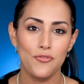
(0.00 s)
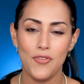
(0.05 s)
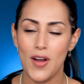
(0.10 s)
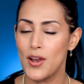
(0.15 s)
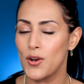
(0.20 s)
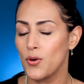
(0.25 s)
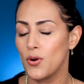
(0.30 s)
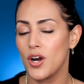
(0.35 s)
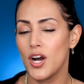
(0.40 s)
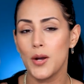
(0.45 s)

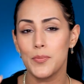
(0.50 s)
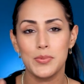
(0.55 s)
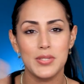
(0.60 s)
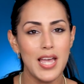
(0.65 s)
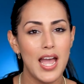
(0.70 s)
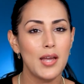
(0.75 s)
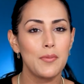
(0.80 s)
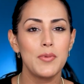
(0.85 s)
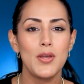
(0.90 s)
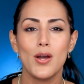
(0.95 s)
Follow up,
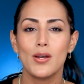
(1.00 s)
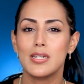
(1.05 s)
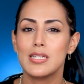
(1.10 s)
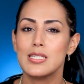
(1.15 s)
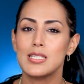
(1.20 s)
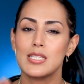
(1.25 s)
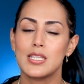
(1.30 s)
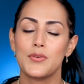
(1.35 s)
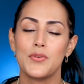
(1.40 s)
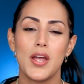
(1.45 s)
tag me on
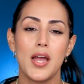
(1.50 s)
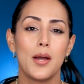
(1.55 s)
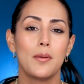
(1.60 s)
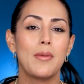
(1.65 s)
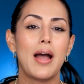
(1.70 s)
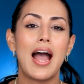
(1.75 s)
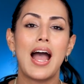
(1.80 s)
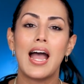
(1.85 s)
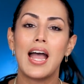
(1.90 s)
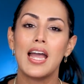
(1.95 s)

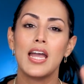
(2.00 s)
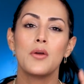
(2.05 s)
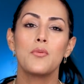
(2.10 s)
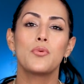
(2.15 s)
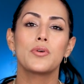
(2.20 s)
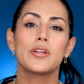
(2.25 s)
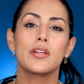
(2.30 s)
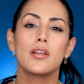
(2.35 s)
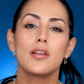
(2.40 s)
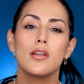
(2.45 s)
Instagram. I
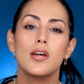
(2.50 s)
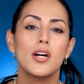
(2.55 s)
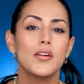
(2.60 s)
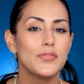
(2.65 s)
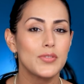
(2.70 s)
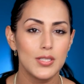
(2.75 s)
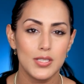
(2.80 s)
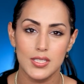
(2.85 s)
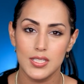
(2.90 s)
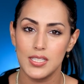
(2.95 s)
would
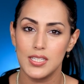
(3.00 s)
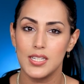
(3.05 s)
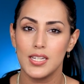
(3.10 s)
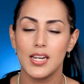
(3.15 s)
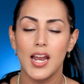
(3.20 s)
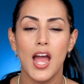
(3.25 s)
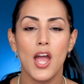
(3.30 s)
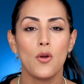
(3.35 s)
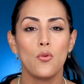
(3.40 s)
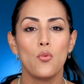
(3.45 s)
love to see
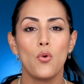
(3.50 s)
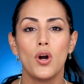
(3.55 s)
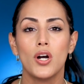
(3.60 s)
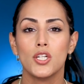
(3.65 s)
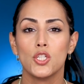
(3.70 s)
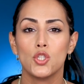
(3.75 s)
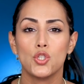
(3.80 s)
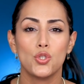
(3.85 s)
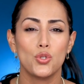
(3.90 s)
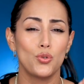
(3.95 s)
it. I
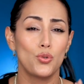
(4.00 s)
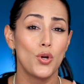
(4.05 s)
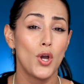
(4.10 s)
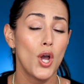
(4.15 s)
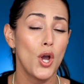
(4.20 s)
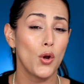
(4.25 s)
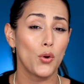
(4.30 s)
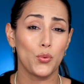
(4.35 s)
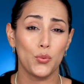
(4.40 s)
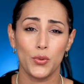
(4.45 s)
want to
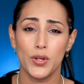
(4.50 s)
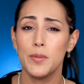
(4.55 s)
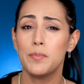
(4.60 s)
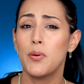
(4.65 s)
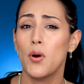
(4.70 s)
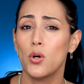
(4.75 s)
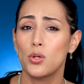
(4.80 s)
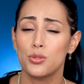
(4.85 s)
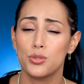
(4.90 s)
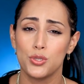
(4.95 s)

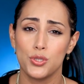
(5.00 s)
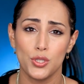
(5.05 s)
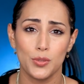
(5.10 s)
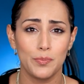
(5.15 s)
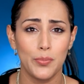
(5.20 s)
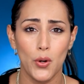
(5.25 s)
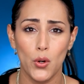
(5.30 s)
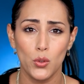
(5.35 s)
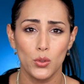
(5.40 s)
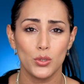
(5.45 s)
repost your
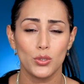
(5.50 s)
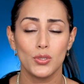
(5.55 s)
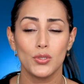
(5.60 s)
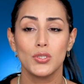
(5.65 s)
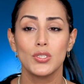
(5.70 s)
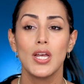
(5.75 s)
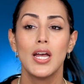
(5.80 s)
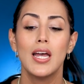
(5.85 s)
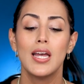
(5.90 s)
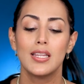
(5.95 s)

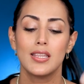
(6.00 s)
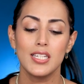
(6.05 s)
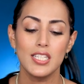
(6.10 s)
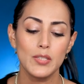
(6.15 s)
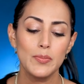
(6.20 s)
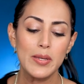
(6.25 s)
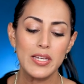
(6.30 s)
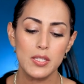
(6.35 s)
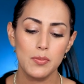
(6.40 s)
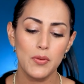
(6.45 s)
posts.
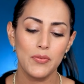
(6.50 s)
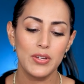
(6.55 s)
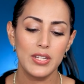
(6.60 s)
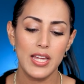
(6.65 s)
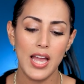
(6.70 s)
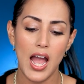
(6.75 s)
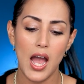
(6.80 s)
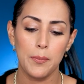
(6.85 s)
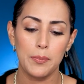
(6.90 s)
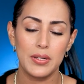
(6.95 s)
This makes me
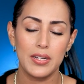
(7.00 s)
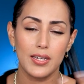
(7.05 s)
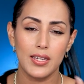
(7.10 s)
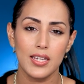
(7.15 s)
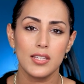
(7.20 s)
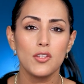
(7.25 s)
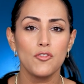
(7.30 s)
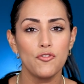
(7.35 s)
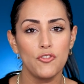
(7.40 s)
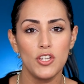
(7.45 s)
really happy to
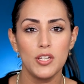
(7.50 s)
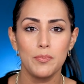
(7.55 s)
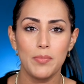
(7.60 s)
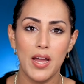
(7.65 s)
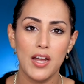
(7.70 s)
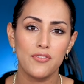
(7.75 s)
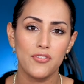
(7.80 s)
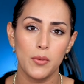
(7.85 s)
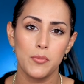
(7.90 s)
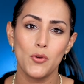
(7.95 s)
get the
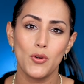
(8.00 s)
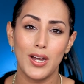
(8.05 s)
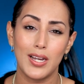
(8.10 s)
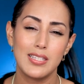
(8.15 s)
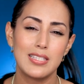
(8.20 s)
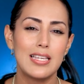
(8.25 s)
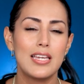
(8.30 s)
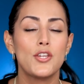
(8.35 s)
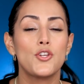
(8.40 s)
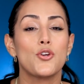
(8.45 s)
feedback from you
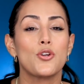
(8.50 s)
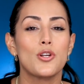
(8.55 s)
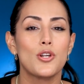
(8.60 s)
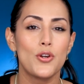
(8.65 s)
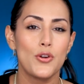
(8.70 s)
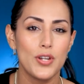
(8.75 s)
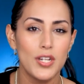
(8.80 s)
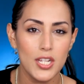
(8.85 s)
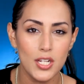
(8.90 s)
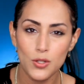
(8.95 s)
guys saying you're
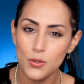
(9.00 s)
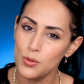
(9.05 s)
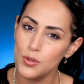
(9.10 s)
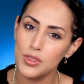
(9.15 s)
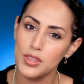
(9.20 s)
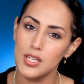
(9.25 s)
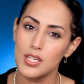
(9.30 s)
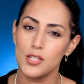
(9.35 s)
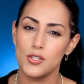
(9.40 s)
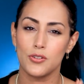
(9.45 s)
learning new
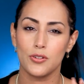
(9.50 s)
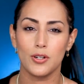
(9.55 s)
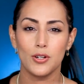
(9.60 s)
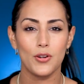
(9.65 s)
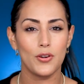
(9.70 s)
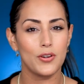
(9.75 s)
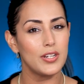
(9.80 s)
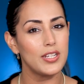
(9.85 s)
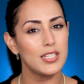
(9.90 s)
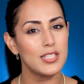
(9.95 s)
things, you're
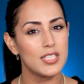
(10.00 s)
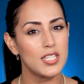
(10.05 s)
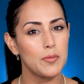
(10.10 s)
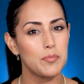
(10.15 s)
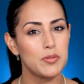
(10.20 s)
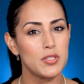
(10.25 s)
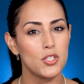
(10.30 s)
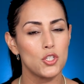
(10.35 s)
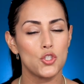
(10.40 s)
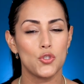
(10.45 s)
learning
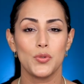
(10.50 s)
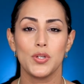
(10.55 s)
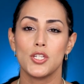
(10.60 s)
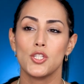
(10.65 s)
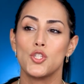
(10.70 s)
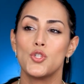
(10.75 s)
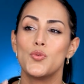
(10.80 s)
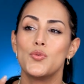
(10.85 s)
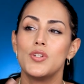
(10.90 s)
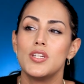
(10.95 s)
tips and
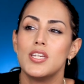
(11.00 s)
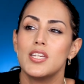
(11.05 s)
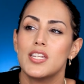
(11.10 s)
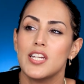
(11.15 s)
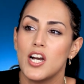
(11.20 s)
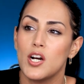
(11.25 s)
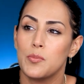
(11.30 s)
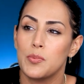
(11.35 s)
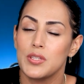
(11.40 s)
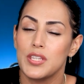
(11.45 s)
tricks, you need
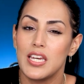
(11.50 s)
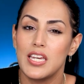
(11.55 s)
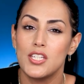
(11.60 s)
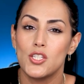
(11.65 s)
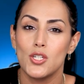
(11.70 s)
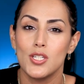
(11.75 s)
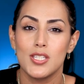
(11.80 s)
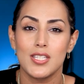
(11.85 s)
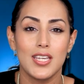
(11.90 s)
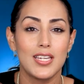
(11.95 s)
help with
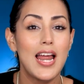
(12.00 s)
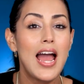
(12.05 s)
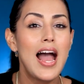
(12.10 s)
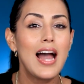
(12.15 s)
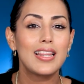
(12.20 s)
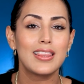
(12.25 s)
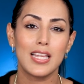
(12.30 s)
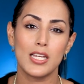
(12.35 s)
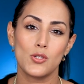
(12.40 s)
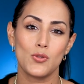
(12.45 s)
aging skin.
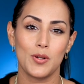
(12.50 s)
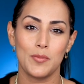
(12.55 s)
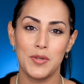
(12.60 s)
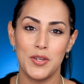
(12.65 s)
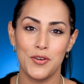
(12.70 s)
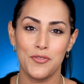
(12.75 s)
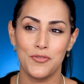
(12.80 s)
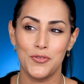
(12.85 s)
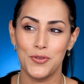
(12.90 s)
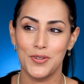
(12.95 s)
That's what I'm
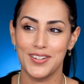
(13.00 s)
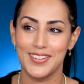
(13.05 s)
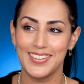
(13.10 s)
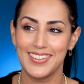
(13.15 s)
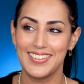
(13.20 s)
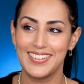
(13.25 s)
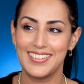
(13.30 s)
here for.